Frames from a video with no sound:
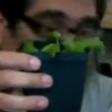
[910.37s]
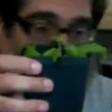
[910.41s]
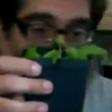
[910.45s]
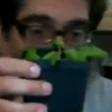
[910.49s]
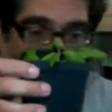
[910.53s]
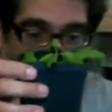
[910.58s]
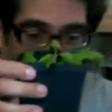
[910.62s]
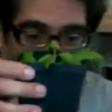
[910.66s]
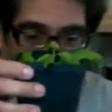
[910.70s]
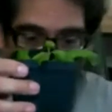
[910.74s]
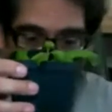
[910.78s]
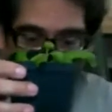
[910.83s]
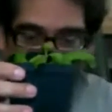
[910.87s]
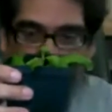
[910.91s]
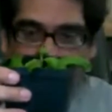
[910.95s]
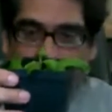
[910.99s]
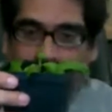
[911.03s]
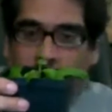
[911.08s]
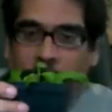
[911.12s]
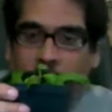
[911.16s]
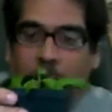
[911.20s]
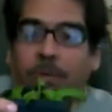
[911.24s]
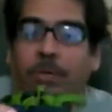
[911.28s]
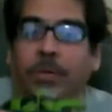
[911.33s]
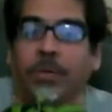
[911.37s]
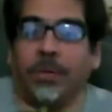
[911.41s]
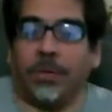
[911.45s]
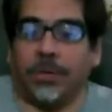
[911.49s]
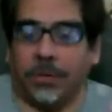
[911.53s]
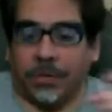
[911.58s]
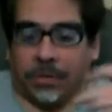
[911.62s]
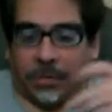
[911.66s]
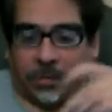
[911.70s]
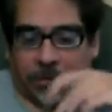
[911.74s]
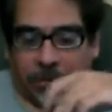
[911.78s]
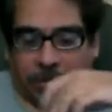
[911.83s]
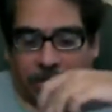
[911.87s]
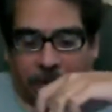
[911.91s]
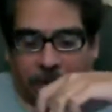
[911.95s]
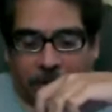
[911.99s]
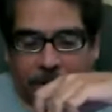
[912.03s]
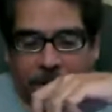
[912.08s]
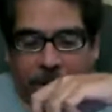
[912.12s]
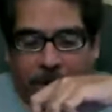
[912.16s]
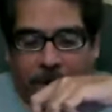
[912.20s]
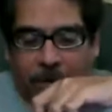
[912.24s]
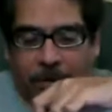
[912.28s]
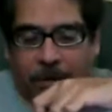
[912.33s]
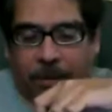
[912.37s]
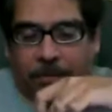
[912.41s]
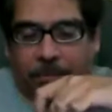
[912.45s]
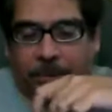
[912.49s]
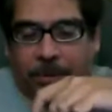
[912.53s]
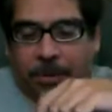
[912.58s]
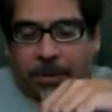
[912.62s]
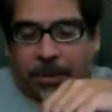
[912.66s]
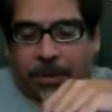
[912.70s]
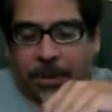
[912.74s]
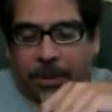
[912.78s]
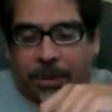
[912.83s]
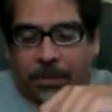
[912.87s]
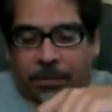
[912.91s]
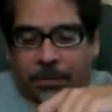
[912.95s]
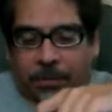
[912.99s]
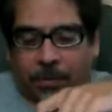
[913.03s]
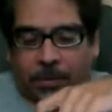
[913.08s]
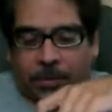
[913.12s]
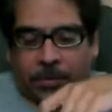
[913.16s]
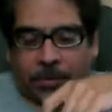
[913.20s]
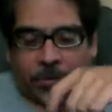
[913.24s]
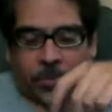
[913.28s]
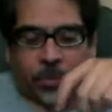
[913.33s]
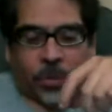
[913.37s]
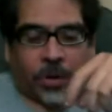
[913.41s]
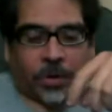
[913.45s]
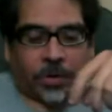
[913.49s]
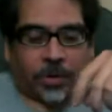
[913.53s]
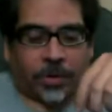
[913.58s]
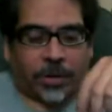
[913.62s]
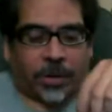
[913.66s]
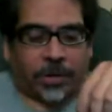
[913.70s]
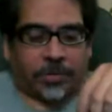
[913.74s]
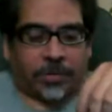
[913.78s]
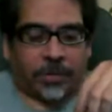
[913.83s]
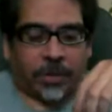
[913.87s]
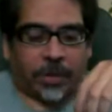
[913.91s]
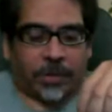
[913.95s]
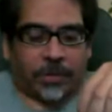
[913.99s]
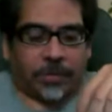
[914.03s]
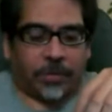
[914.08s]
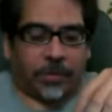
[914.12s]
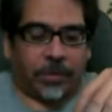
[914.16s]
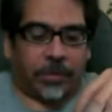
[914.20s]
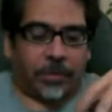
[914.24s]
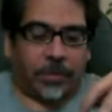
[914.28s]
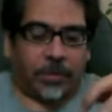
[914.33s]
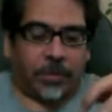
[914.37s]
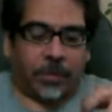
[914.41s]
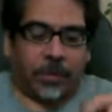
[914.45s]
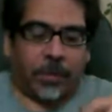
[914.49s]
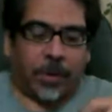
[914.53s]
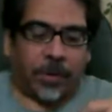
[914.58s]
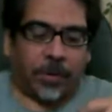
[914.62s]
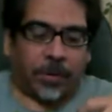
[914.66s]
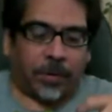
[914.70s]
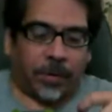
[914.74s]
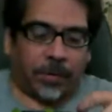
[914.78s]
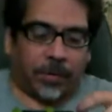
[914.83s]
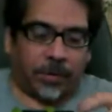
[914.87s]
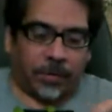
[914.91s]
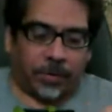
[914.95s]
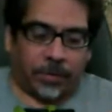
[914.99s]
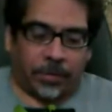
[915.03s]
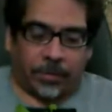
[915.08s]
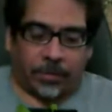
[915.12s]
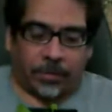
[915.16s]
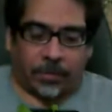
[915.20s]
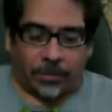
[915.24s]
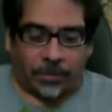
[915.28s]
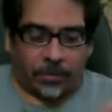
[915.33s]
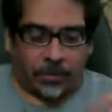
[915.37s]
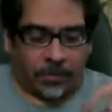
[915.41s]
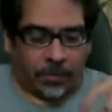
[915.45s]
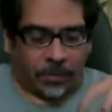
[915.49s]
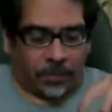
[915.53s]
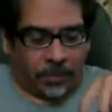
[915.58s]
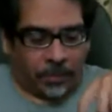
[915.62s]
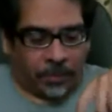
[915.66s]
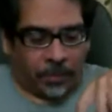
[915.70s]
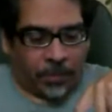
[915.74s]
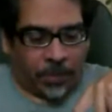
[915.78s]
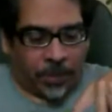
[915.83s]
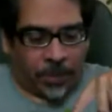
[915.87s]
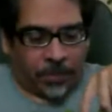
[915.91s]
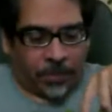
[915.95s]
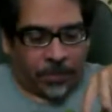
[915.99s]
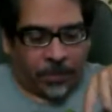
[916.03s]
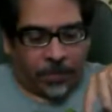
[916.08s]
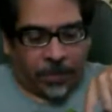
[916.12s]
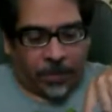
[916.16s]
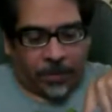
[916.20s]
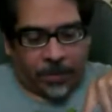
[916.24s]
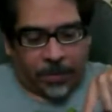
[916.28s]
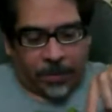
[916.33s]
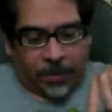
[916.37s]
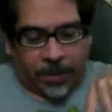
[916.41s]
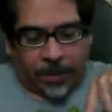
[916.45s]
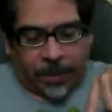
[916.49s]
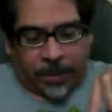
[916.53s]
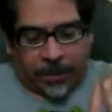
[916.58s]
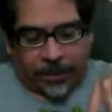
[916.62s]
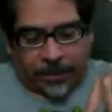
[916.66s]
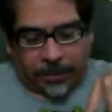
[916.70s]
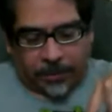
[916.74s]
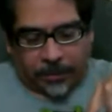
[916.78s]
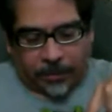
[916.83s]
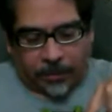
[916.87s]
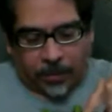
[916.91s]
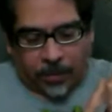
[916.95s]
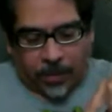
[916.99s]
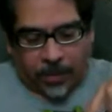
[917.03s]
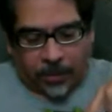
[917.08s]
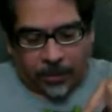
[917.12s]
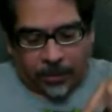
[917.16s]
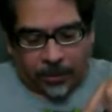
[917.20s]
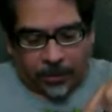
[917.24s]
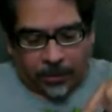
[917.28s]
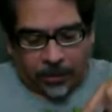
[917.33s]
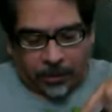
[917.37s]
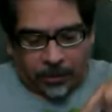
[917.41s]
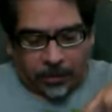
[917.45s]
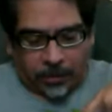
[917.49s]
to water it and then put it out, or just water it outside so that the water can just, whatever extra water can